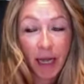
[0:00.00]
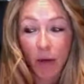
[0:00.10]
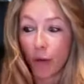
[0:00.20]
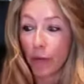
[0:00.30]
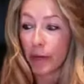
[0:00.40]

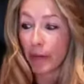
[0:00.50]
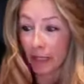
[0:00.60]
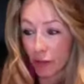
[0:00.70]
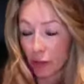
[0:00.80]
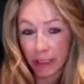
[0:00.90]
or we can make a
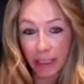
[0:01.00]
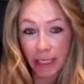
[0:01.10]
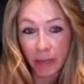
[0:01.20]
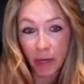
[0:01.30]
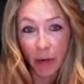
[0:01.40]
choice to
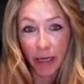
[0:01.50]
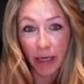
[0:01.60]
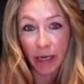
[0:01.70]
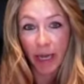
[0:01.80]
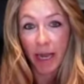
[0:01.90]
keep going.
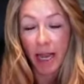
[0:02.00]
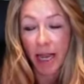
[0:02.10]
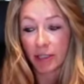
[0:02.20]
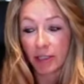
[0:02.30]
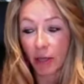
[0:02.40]

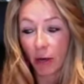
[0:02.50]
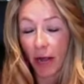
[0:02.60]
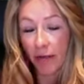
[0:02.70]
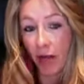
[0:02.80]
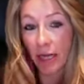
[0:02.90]
And so
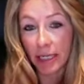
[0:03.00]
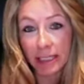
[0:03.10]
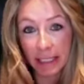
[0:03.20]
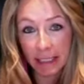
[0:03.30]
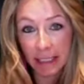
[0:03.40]
I've gotten
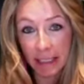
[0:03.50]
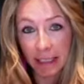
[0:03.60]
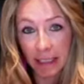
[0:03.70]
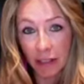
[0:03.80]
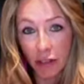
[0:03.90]

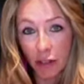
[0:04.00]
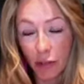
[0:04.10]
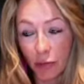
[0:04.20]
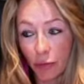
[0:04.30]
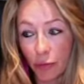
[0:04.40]
addicted
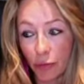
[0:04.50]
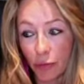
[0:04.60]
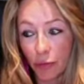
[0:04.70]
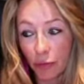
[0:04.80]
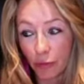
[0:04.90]
to
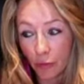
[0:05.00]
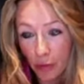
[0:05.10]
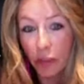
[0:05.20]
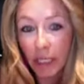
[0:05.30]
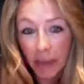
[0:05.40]

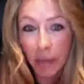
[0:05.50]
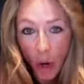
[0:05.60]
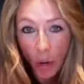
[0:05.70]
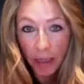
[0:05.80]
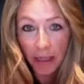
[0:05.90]
keep
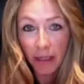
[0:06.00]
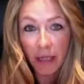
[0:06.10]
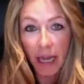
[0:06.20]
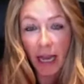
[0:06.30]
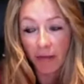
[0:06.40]
going
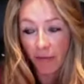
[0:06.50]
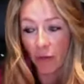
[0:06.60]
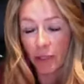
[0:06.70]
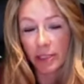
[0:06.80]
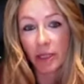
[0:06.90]
and
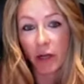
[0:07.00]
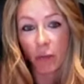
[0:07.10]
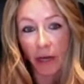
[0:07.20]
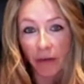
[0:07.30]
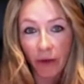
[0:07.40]
focusing on
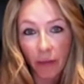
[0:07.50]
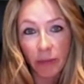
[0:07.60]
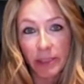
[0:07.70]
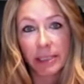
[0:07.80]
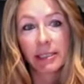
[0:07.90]
whatever I'm
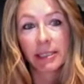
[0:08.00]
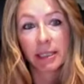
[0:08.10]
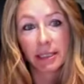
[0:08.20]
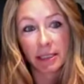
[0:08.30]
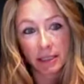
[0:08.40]

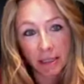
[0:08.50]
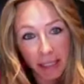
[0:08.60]
resisting to